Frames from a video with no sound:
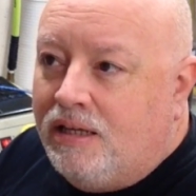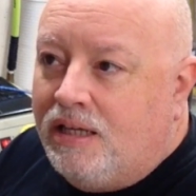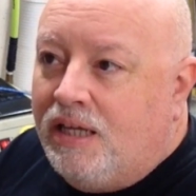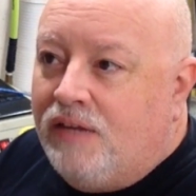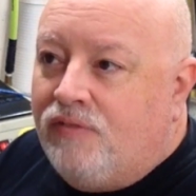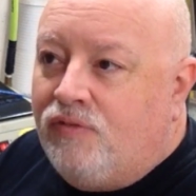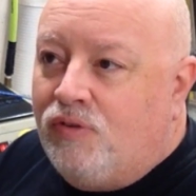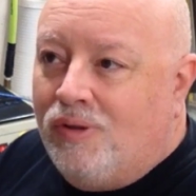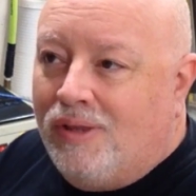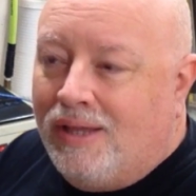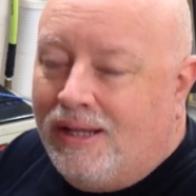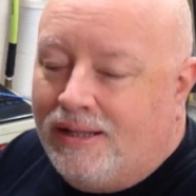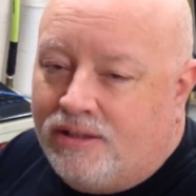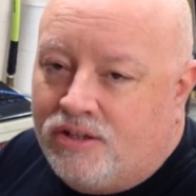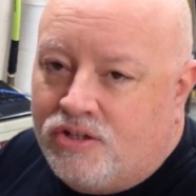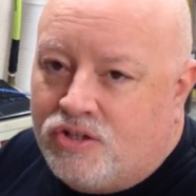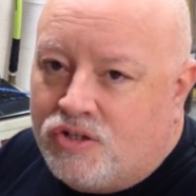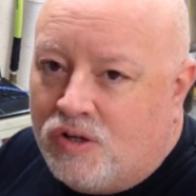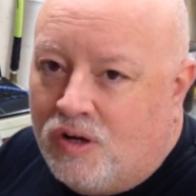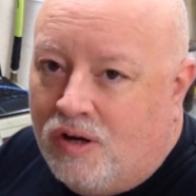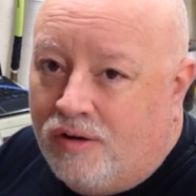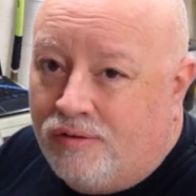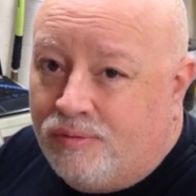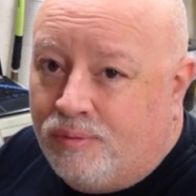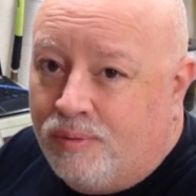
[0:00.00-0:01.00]
If you like the
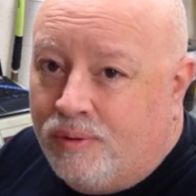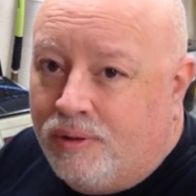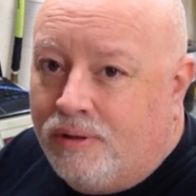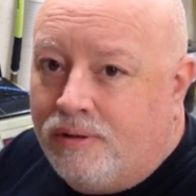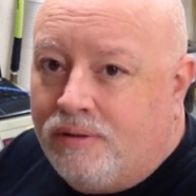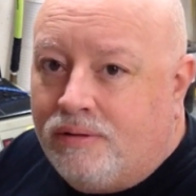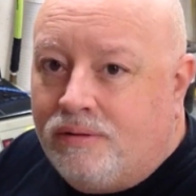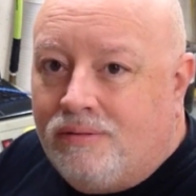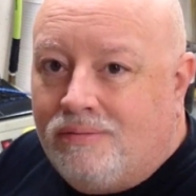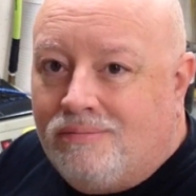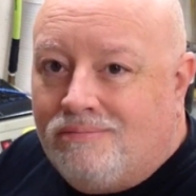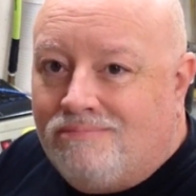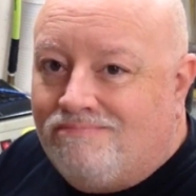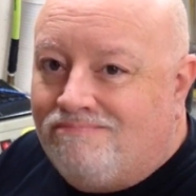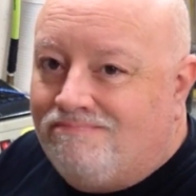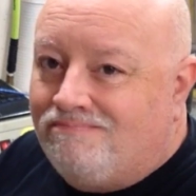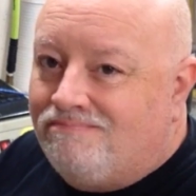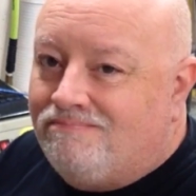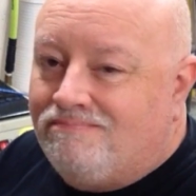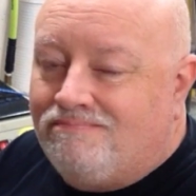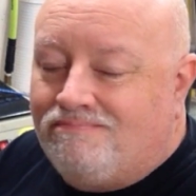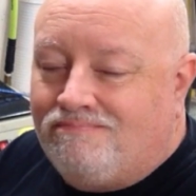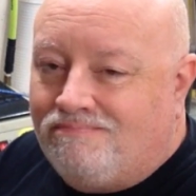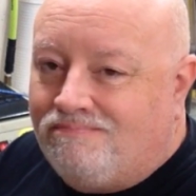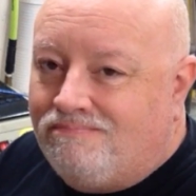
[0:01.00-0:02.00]
software,
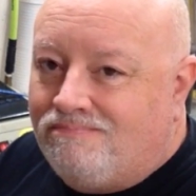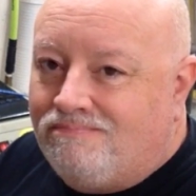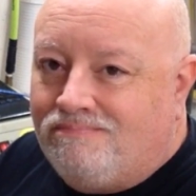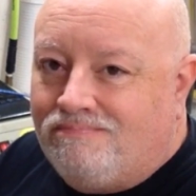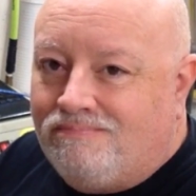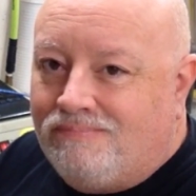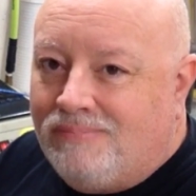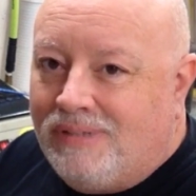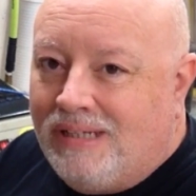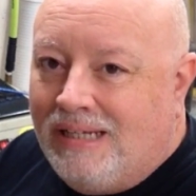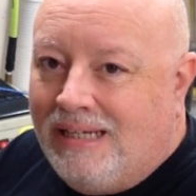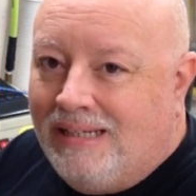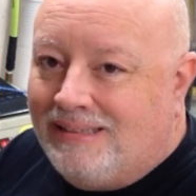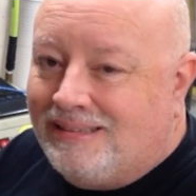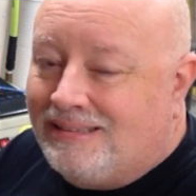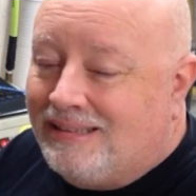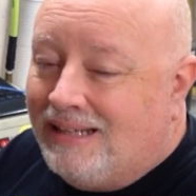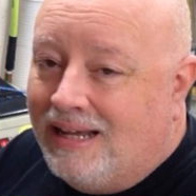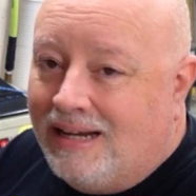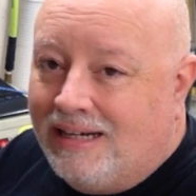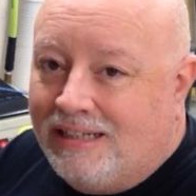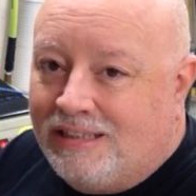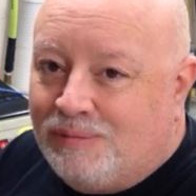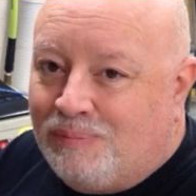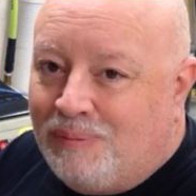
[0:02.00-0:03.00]
it's
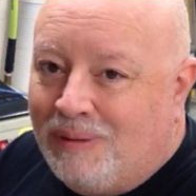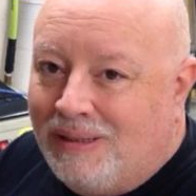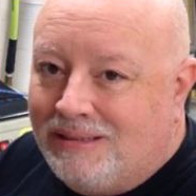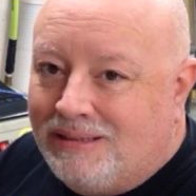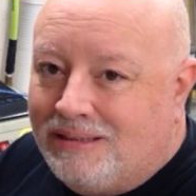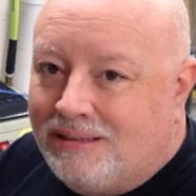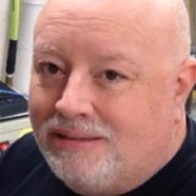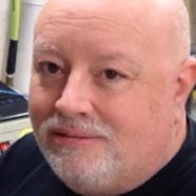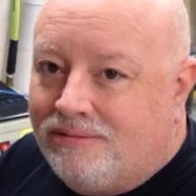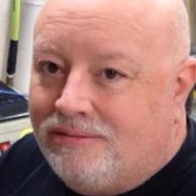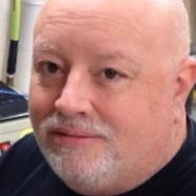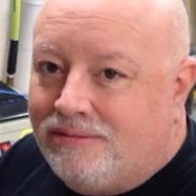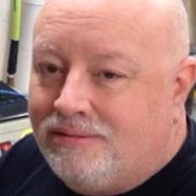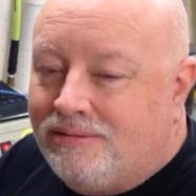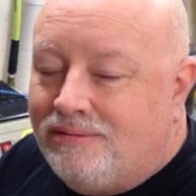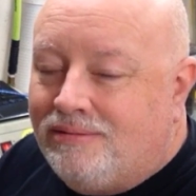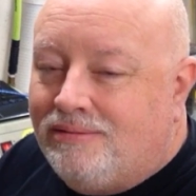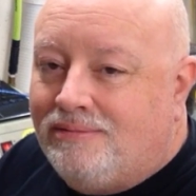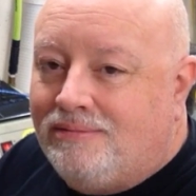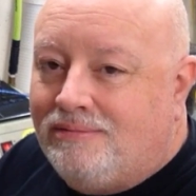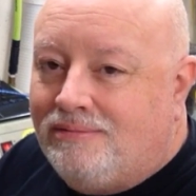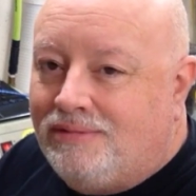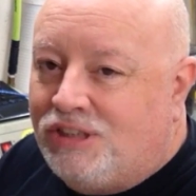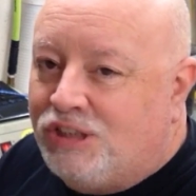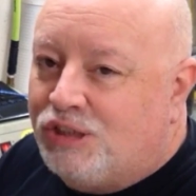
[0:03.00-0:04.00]
not expensive.
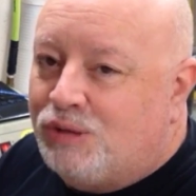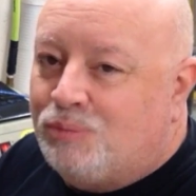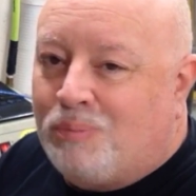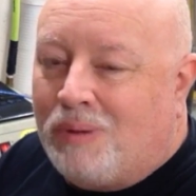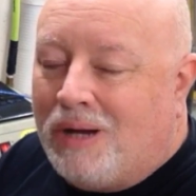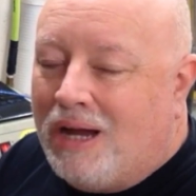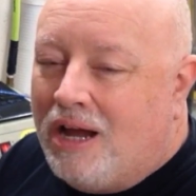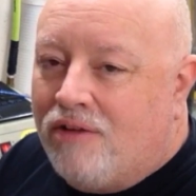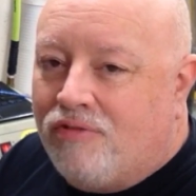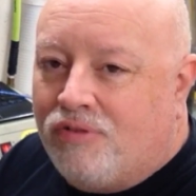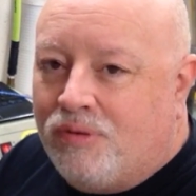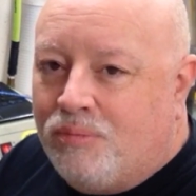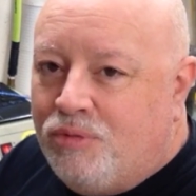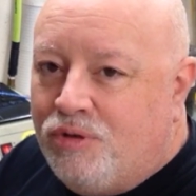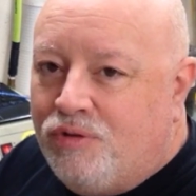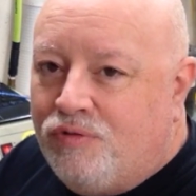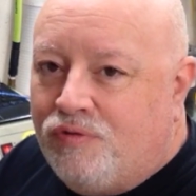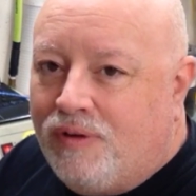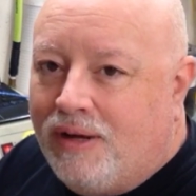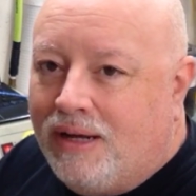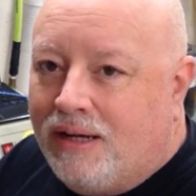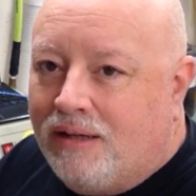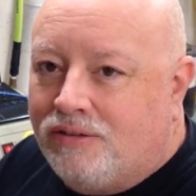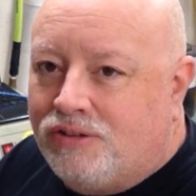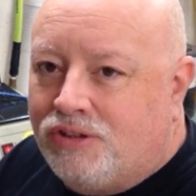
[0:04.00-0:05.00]
Just buy it from
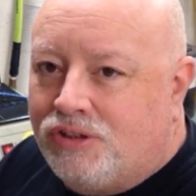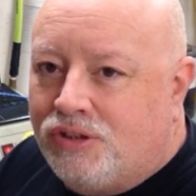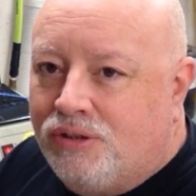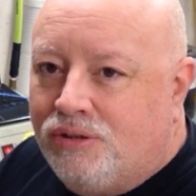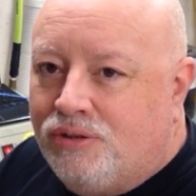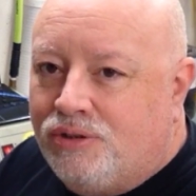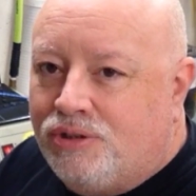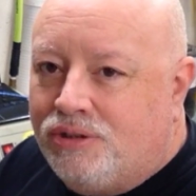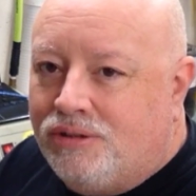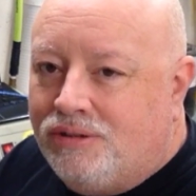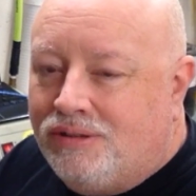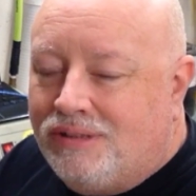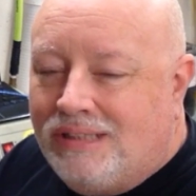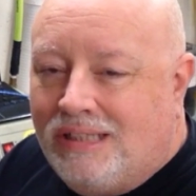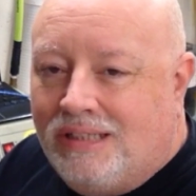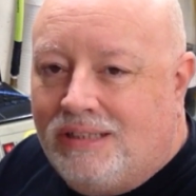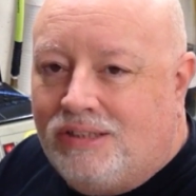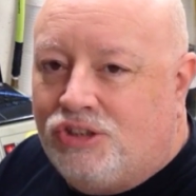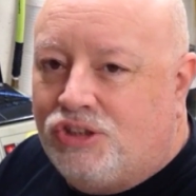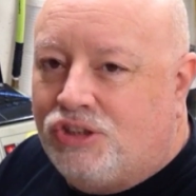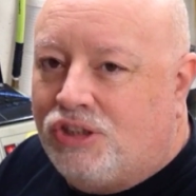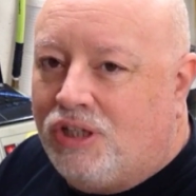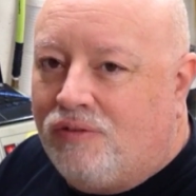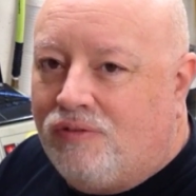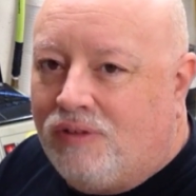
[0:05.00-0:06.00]
Newfangled Solutions, get
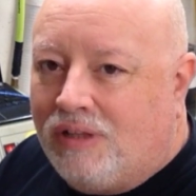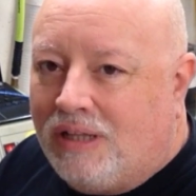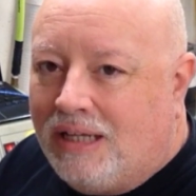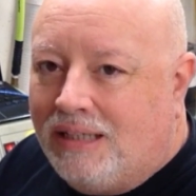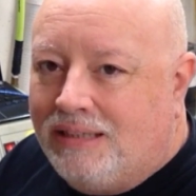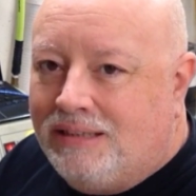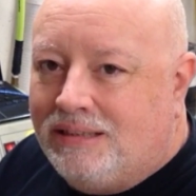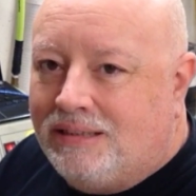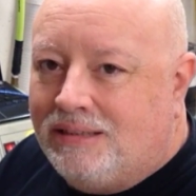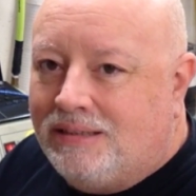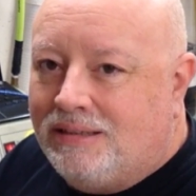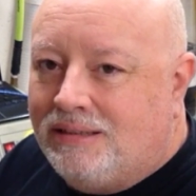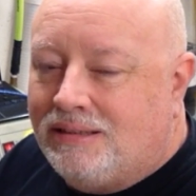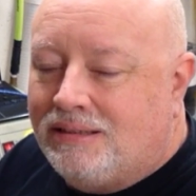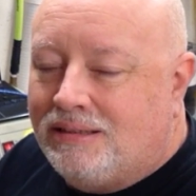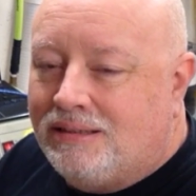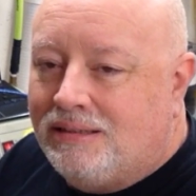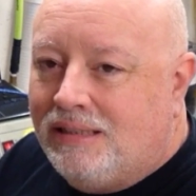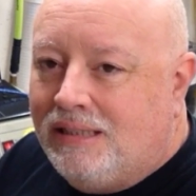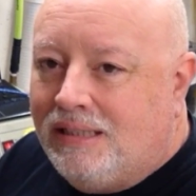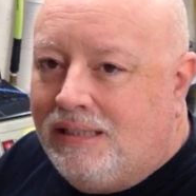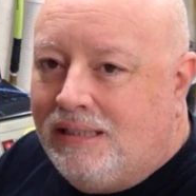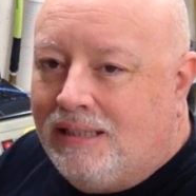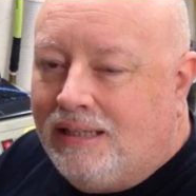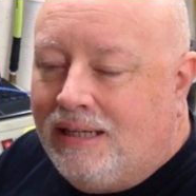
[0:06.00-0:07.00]
yourself a license,
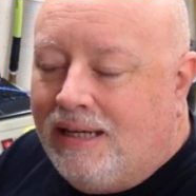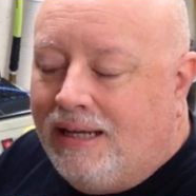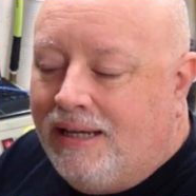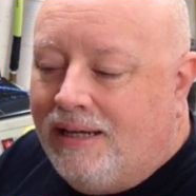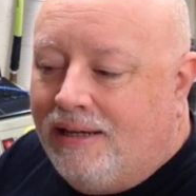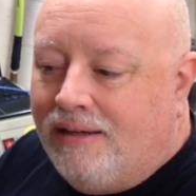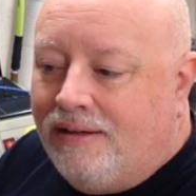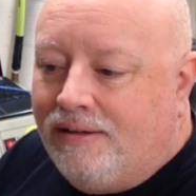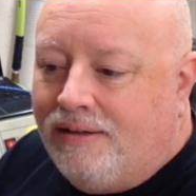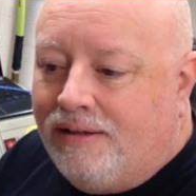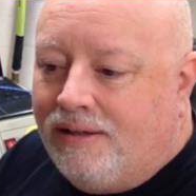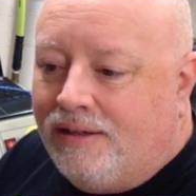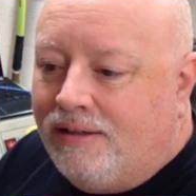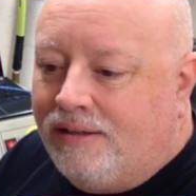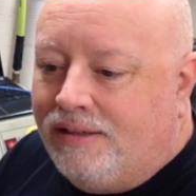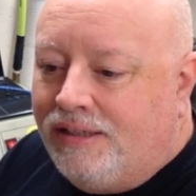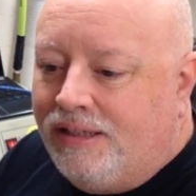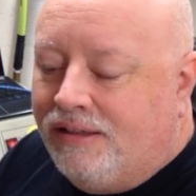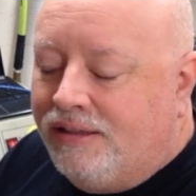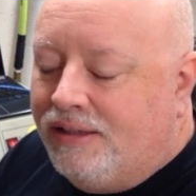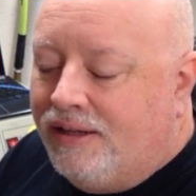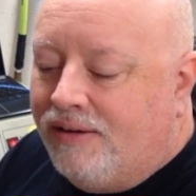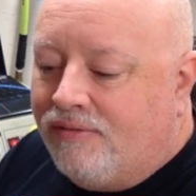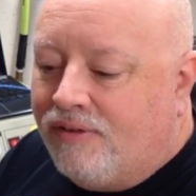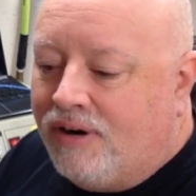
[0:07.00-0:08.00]
and
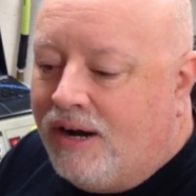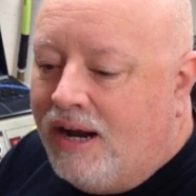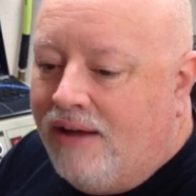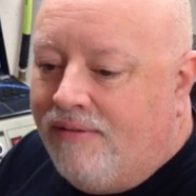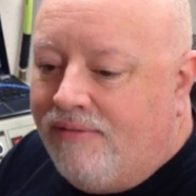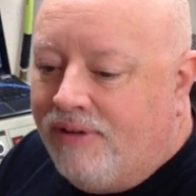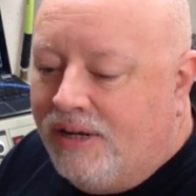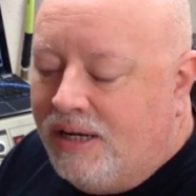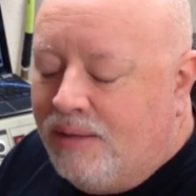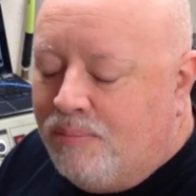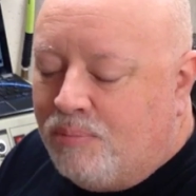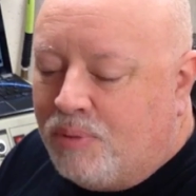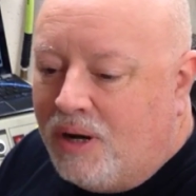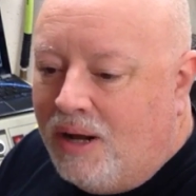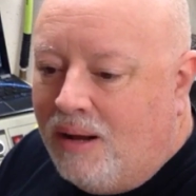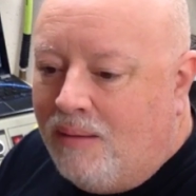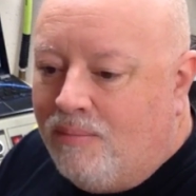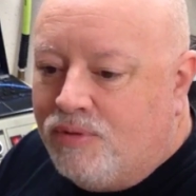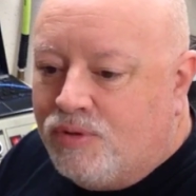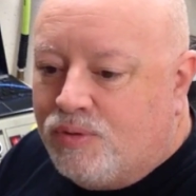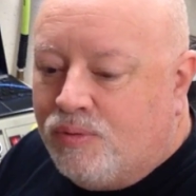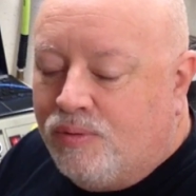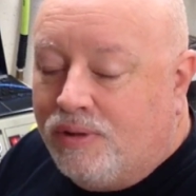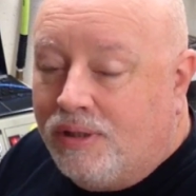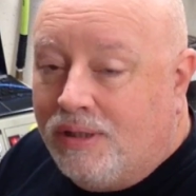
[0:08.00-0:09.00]
you'll never have any
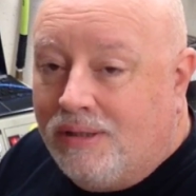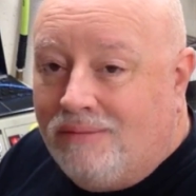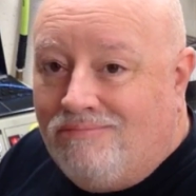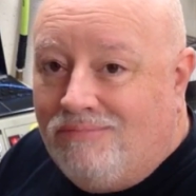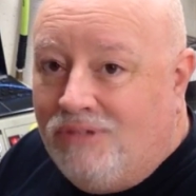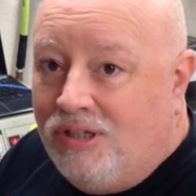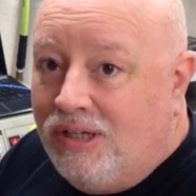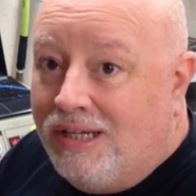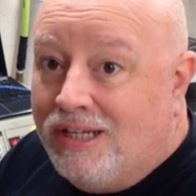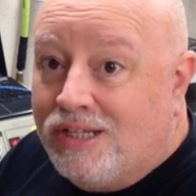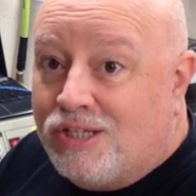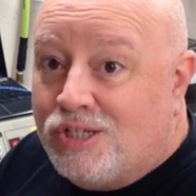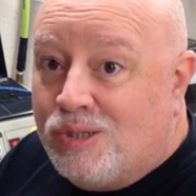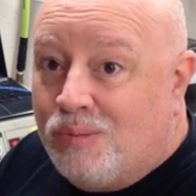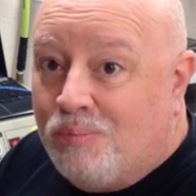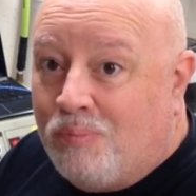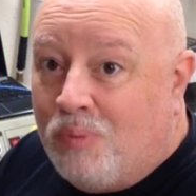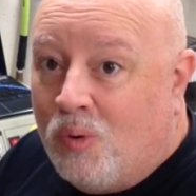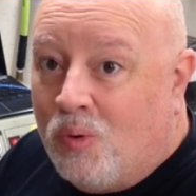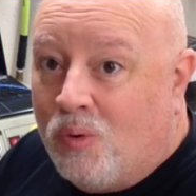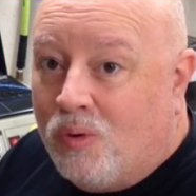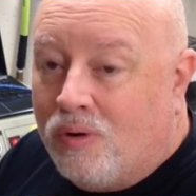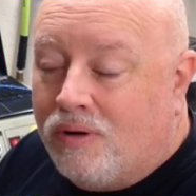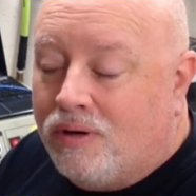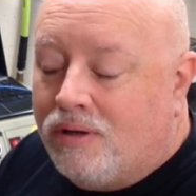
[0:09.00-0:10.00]
problems with it. You get
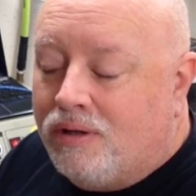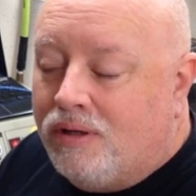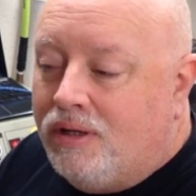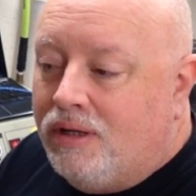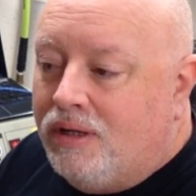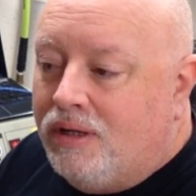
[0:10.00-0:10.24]
support,